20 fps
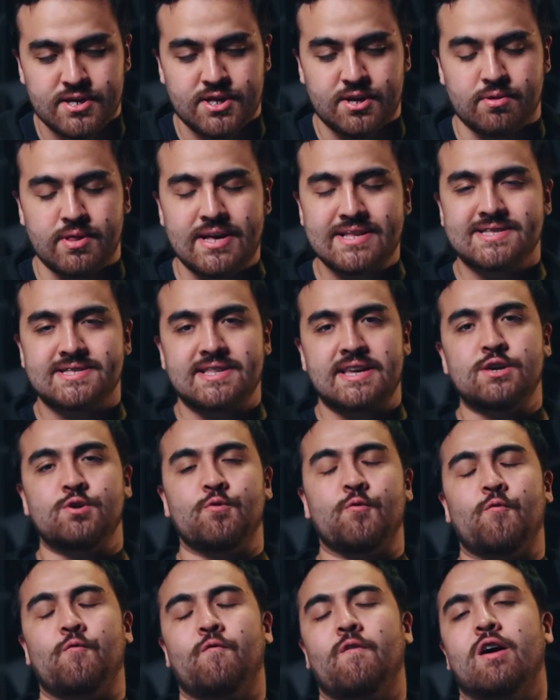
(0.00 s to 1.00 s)
so let's say
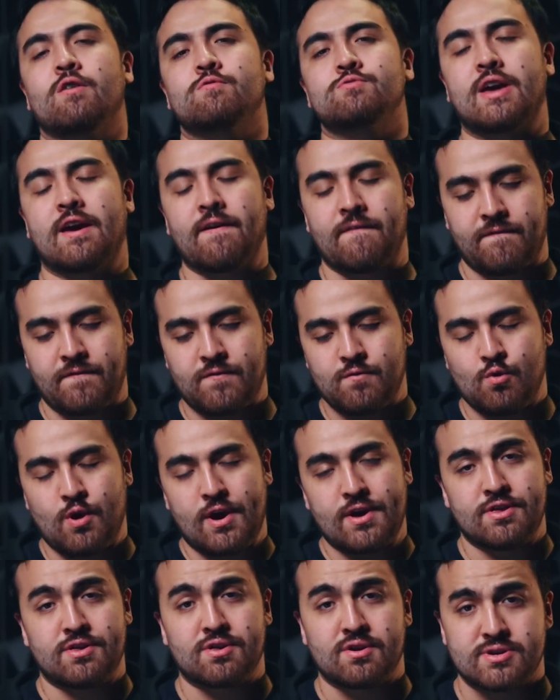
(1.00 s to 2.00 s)
you found a few
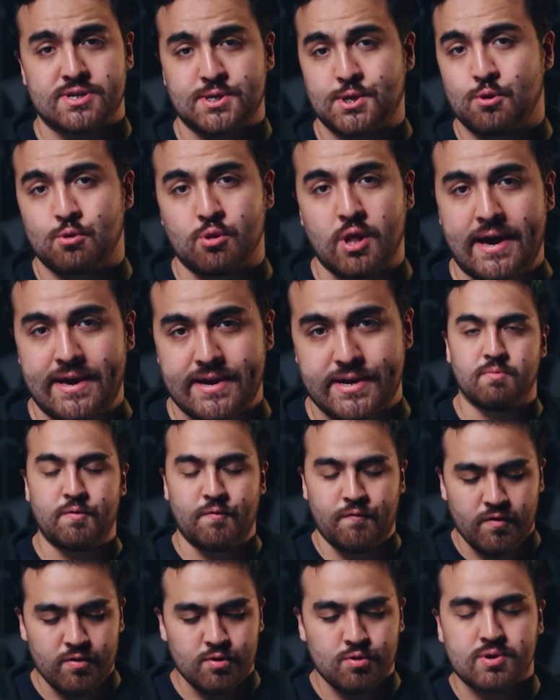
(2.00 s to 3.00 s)
editors you like.
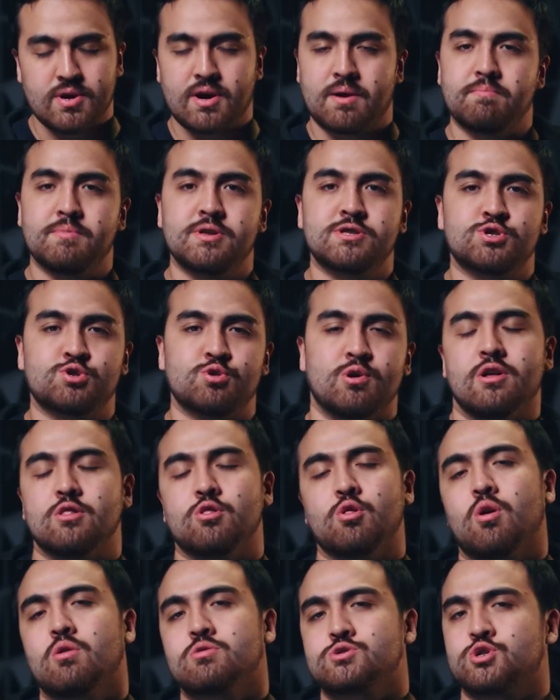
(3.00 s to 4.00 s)
Before you commit to a
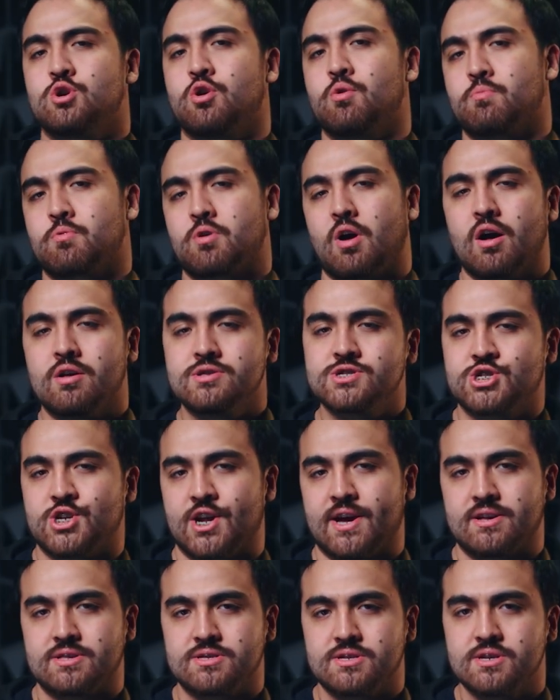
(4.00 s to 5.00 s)
long-term
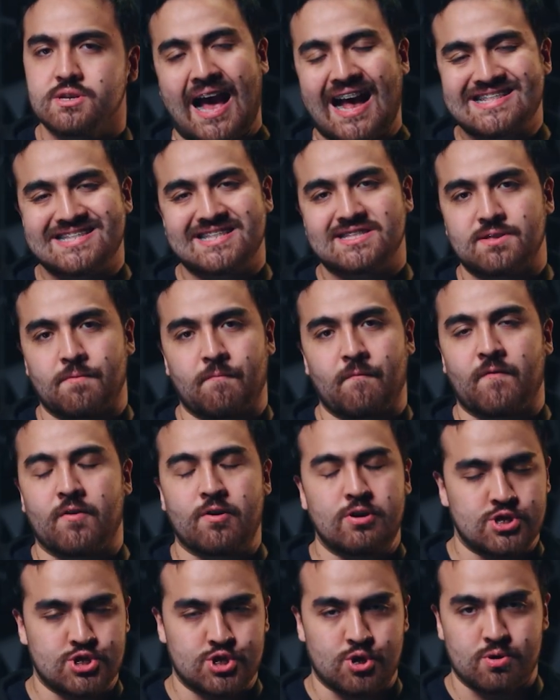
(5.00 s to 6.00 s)
contract, ask them for
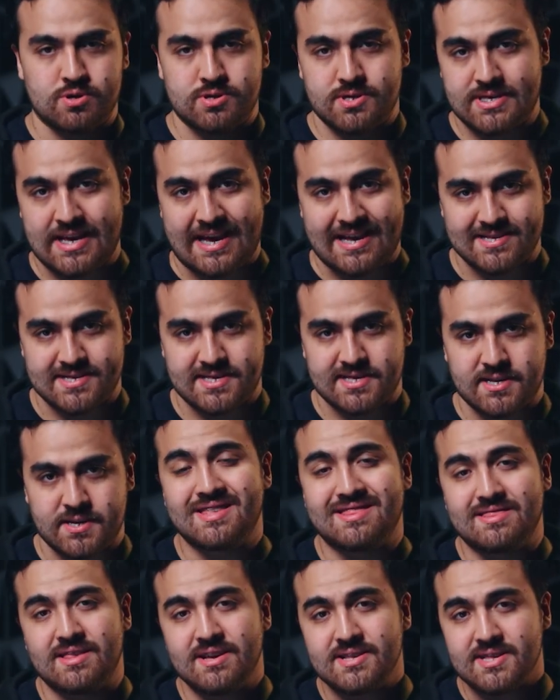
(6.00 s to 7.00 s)
a short test.
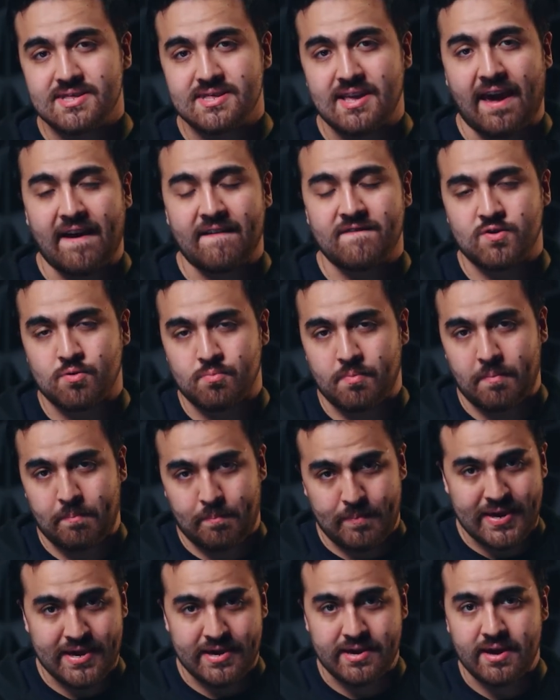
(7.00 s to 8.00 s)
It doesn't have to be
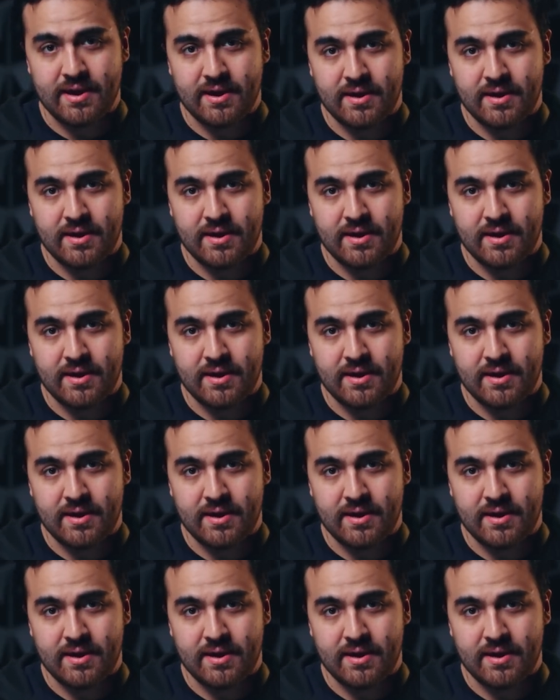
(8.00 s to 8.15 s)
big,